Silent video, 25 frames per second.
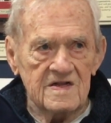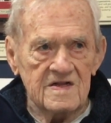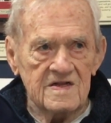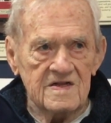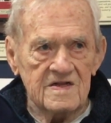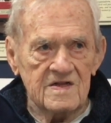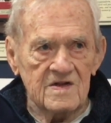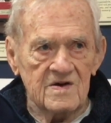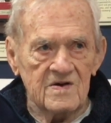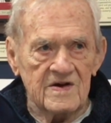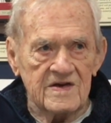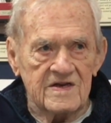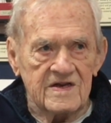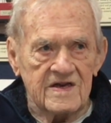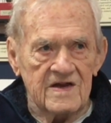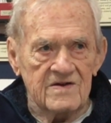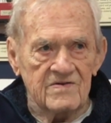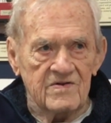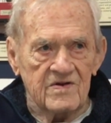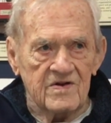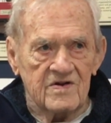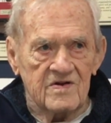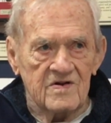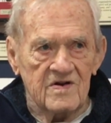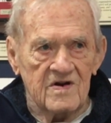No, I can't
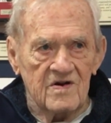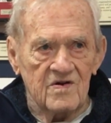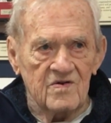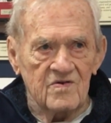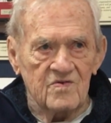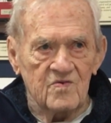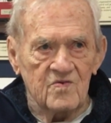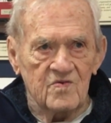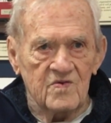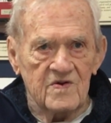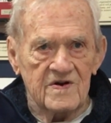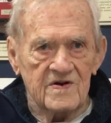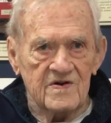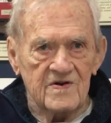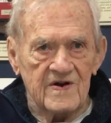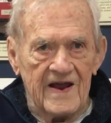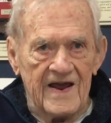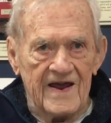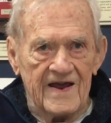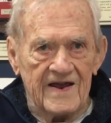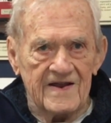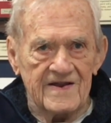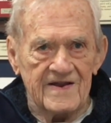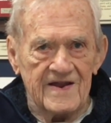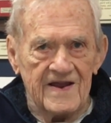recall where,
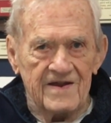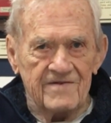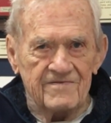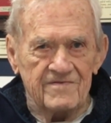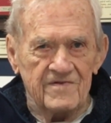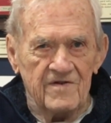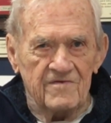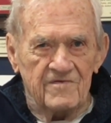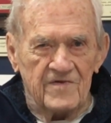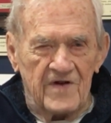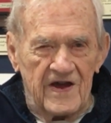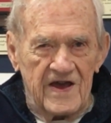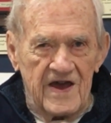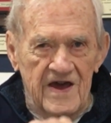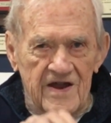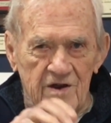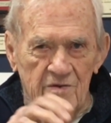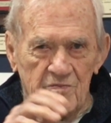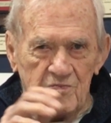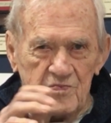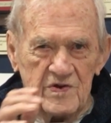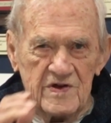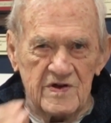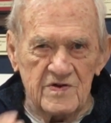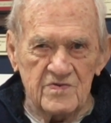if I had to
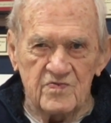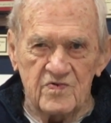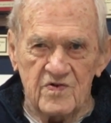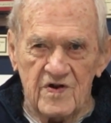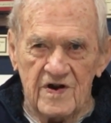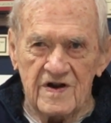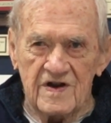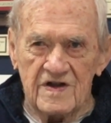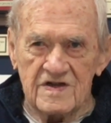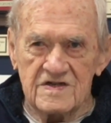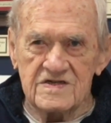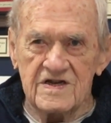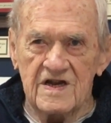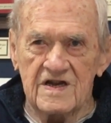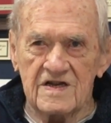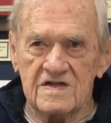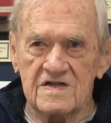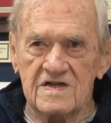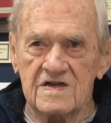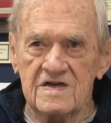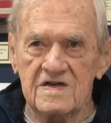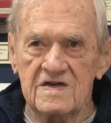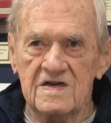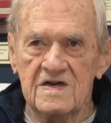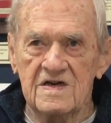pinpoint
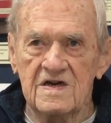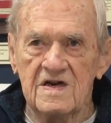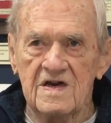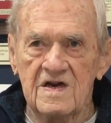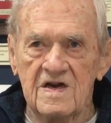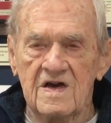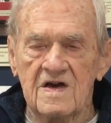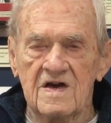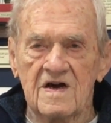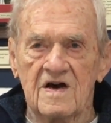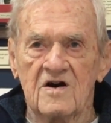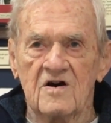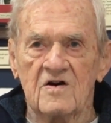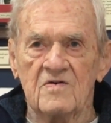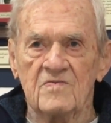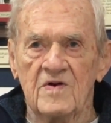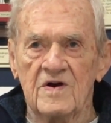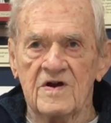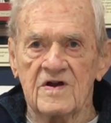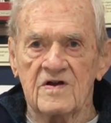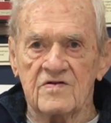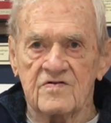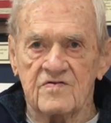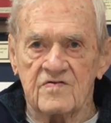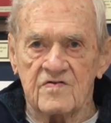exactly how my
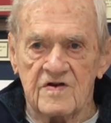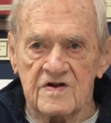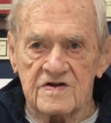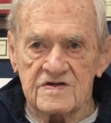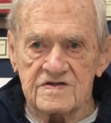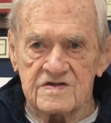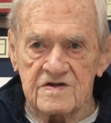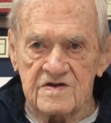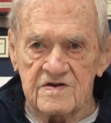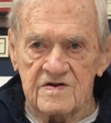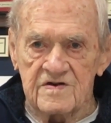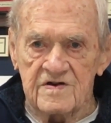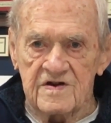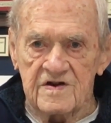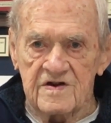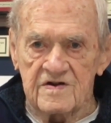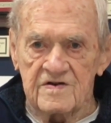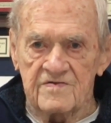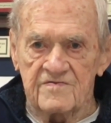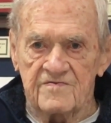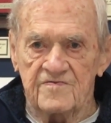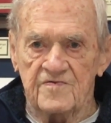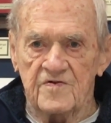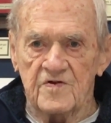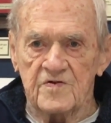interest in
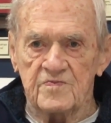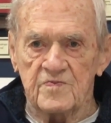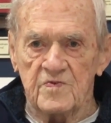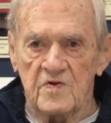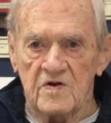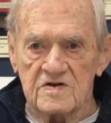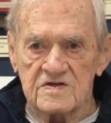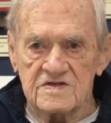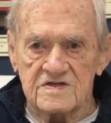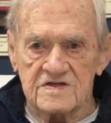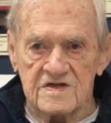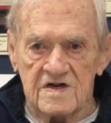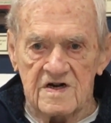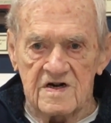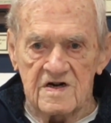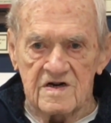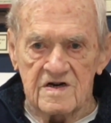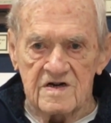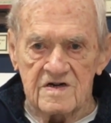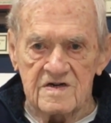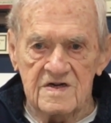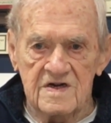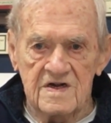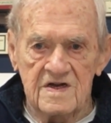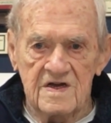football started.
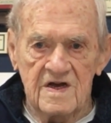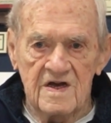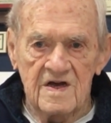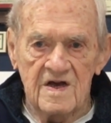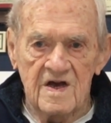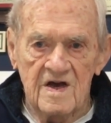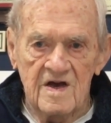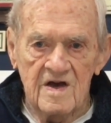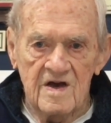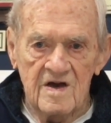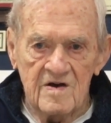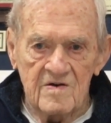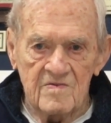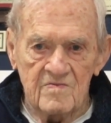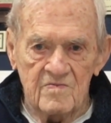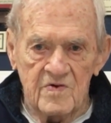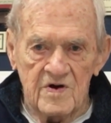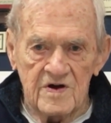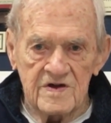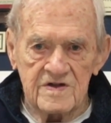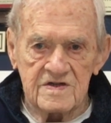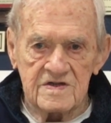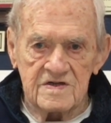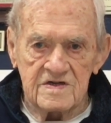But